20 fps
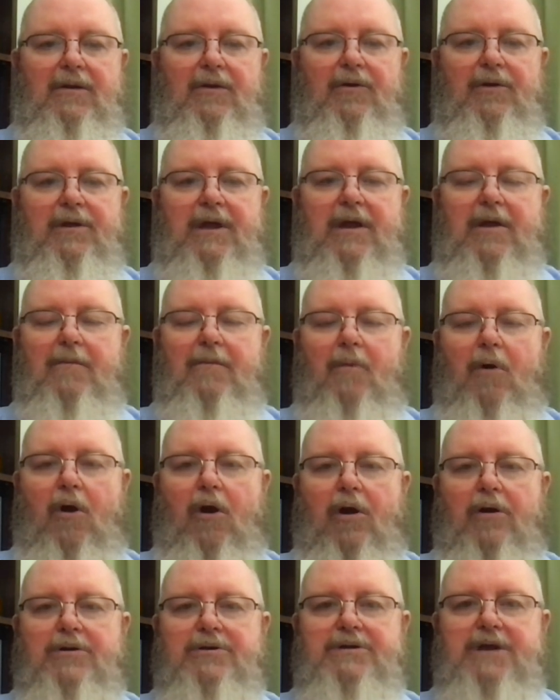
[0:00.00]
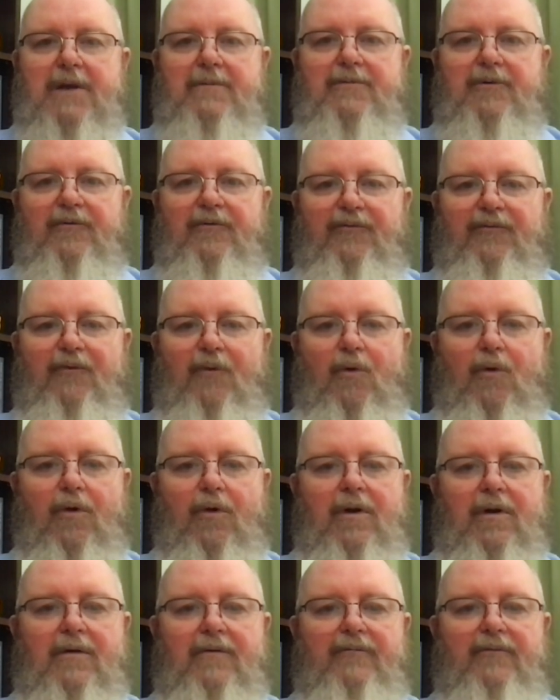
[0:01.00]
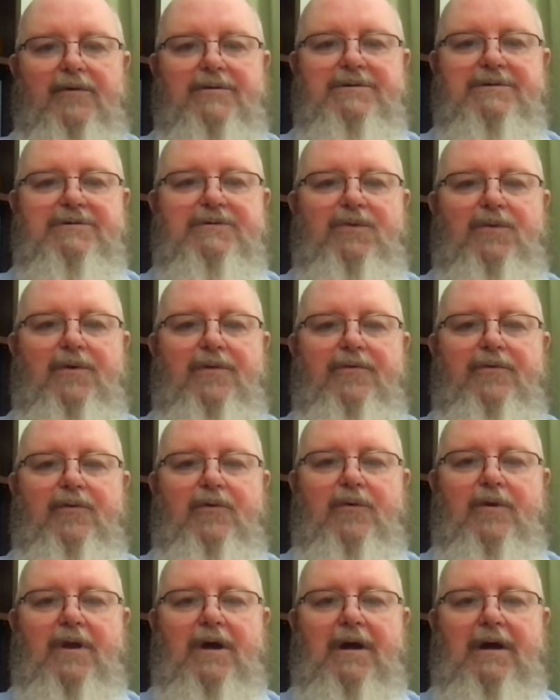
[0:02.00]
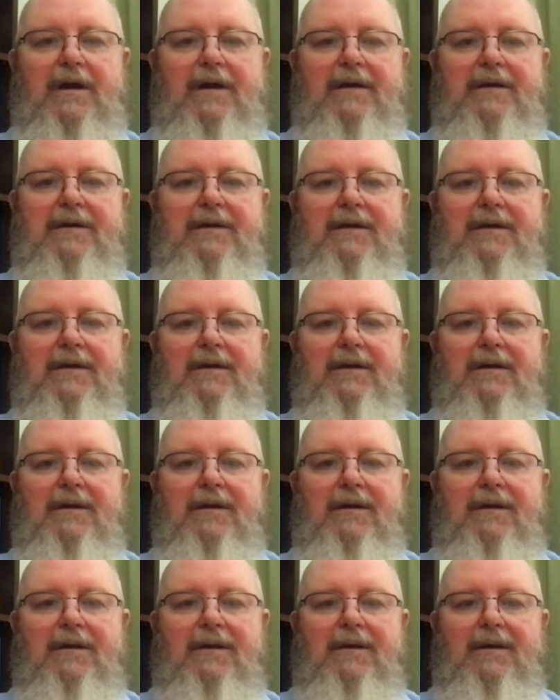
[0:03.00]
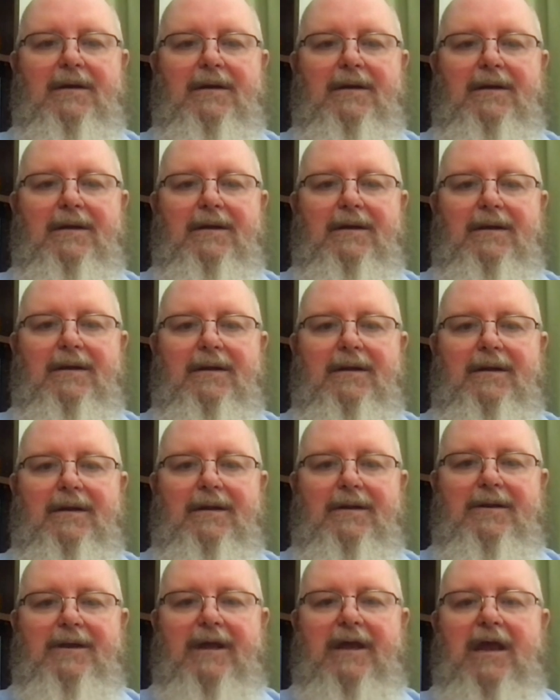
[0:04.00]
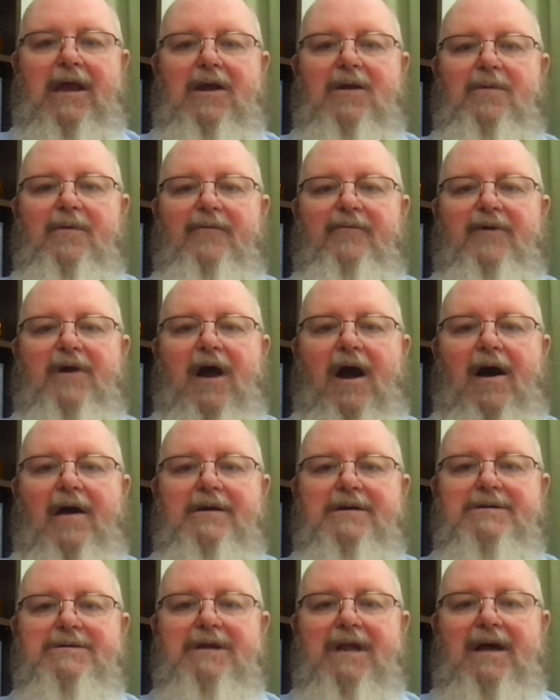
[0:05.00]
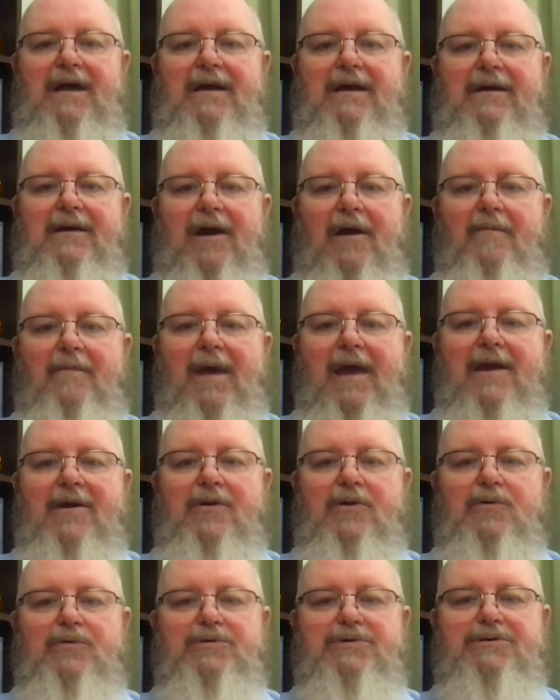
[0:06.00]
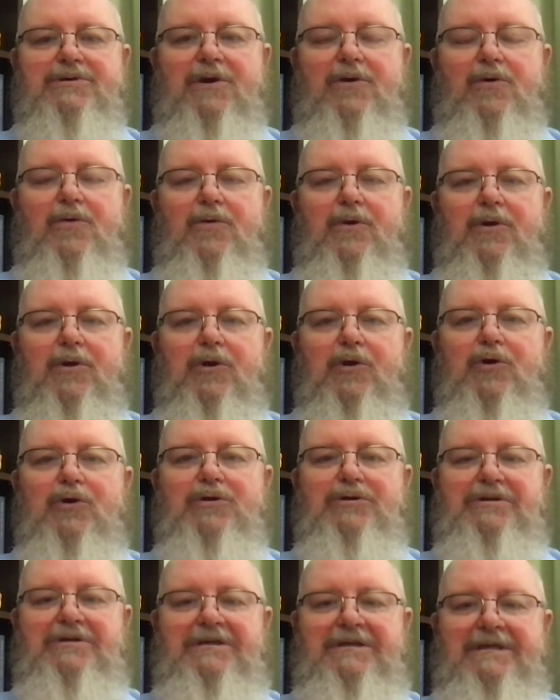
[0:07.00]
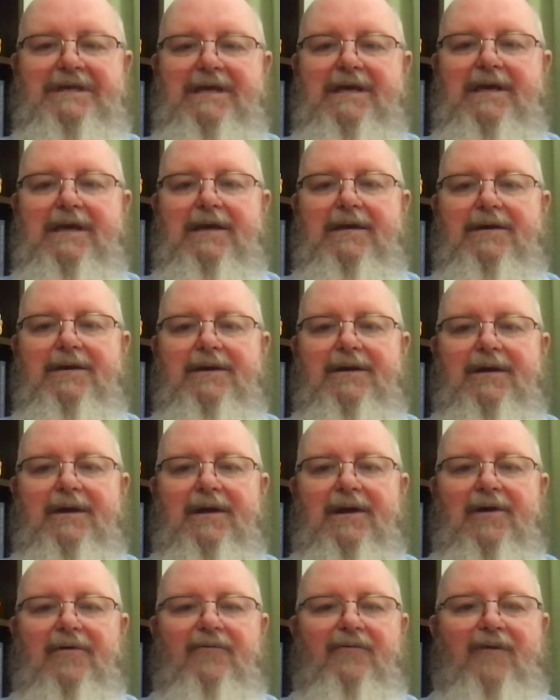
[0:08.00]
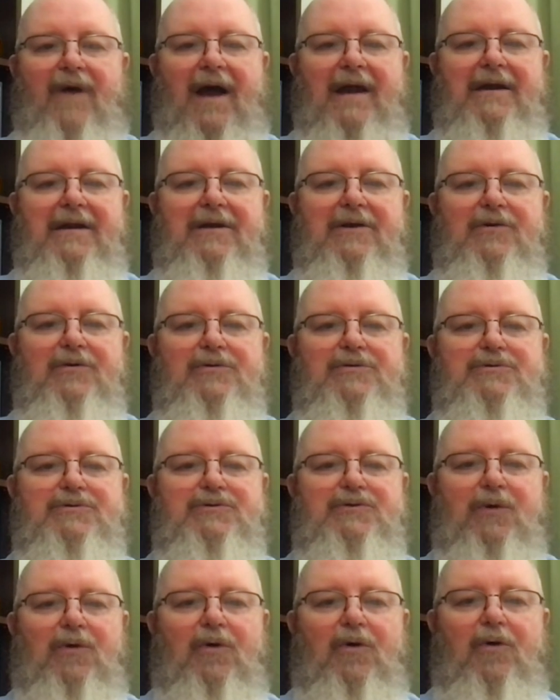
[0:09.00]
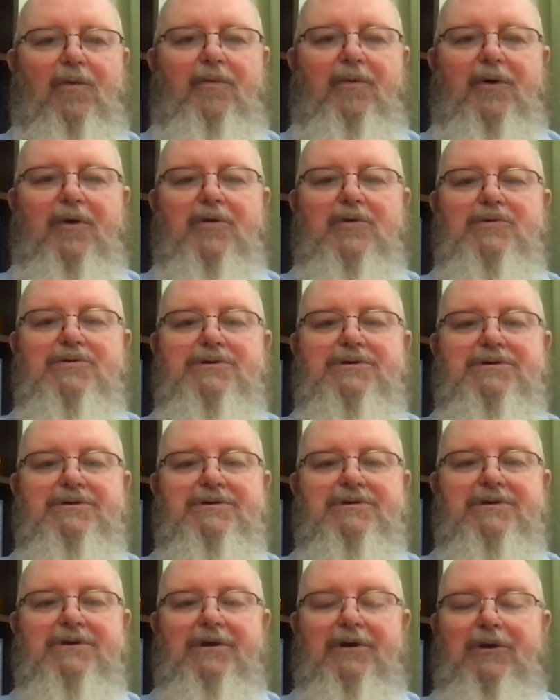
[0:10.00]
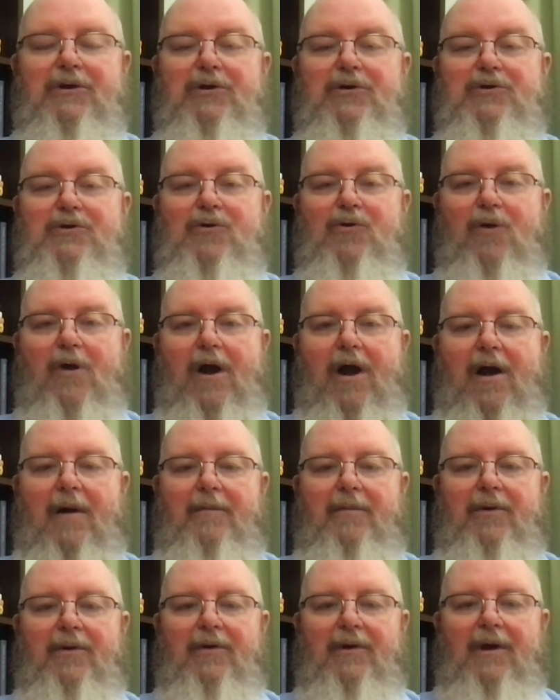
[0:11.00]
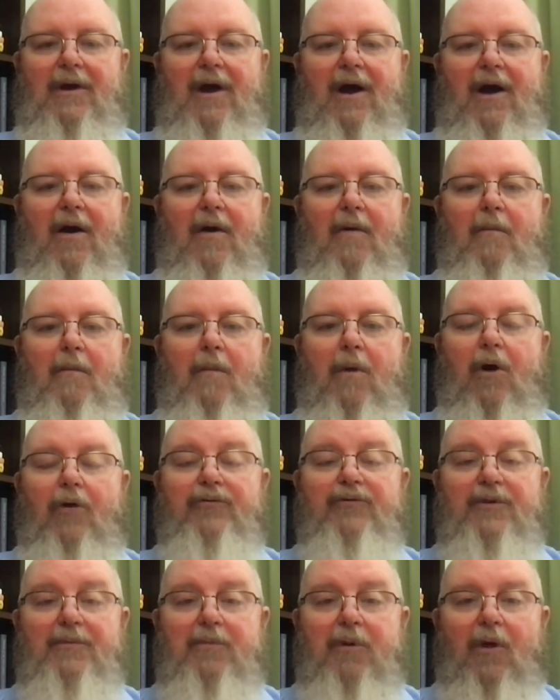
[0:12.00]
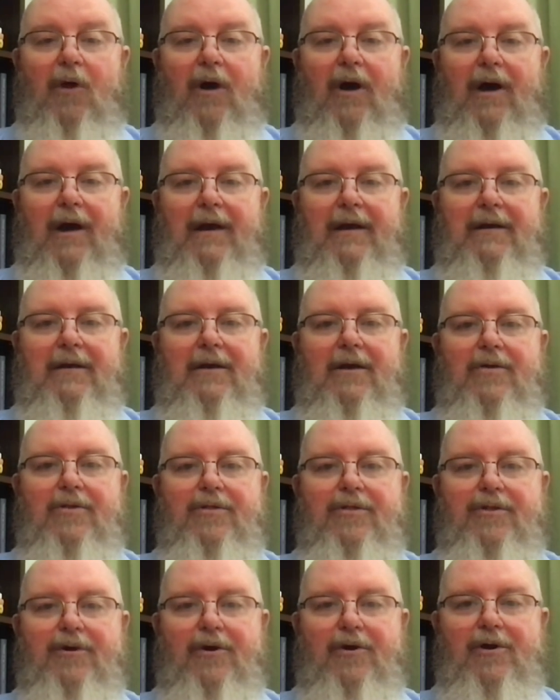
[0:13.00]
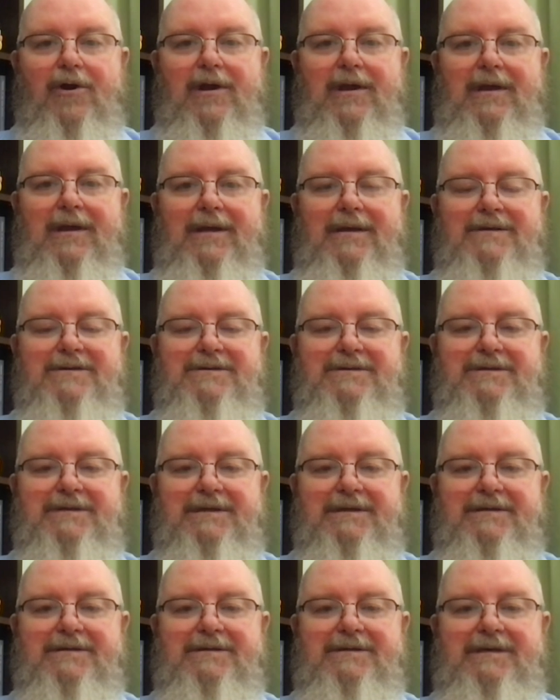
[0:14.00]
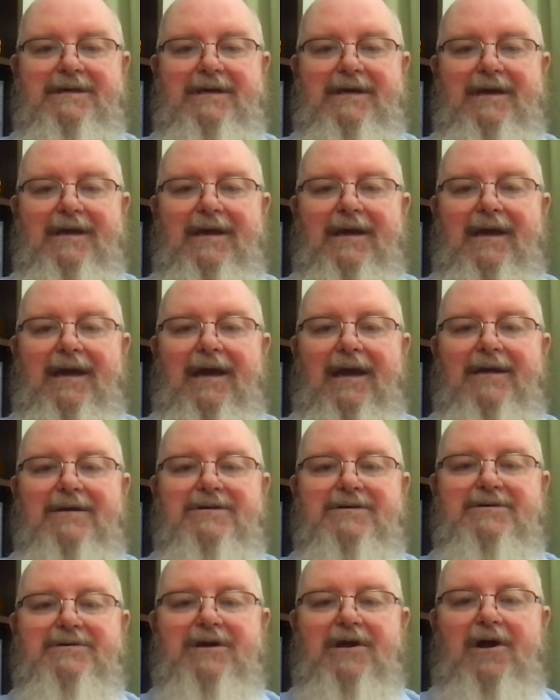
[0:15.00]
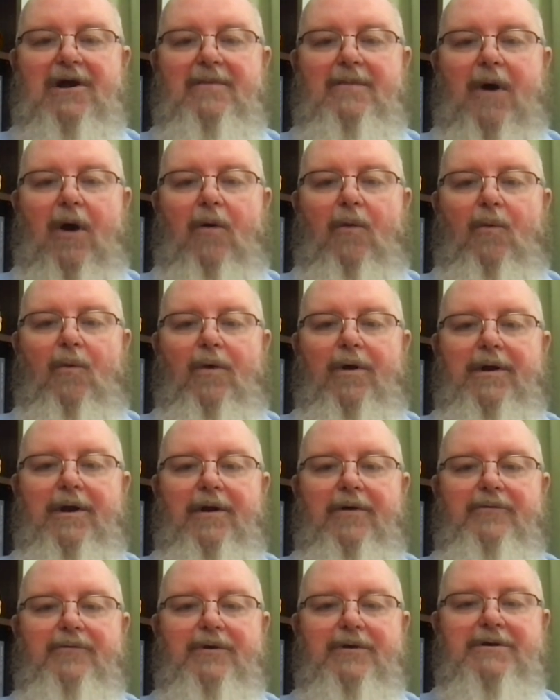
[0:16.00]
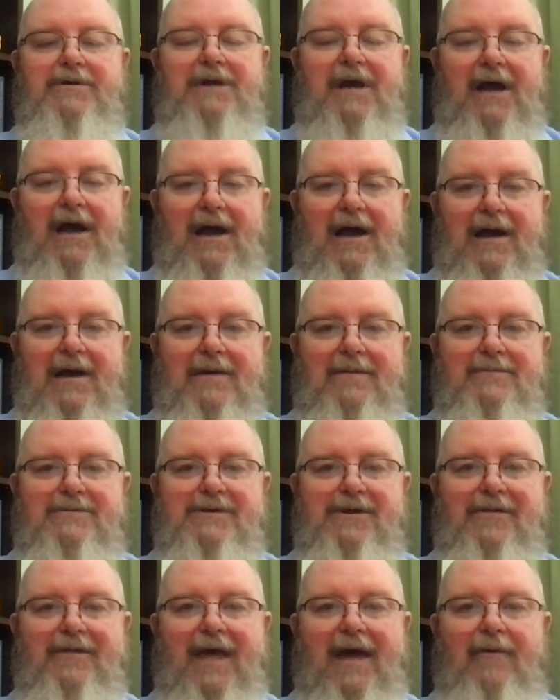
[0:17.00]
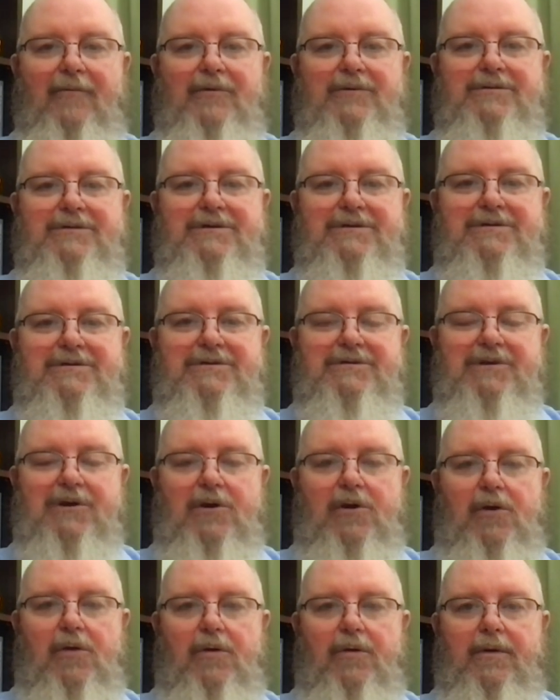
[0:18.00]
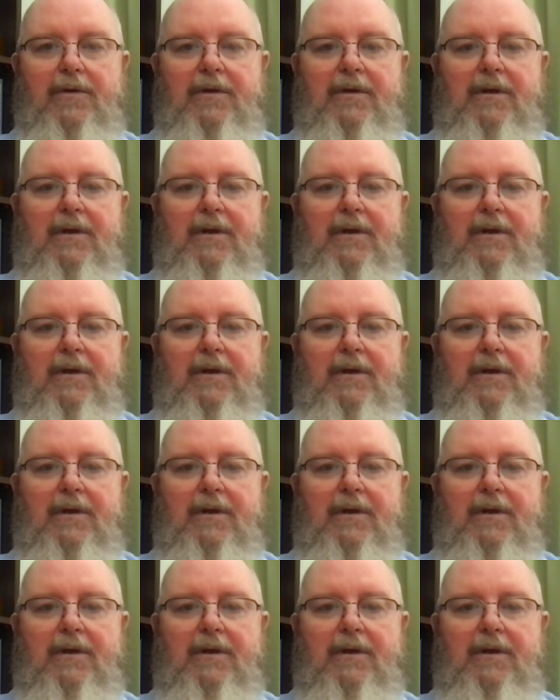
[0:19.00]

looking at Mark chapter 4, verses 1 through 9, the kingdom of God is like a man who sowed good seed. Finding good soil produces a good crop, multiplying 30, 60, and some 100 times that which is sown.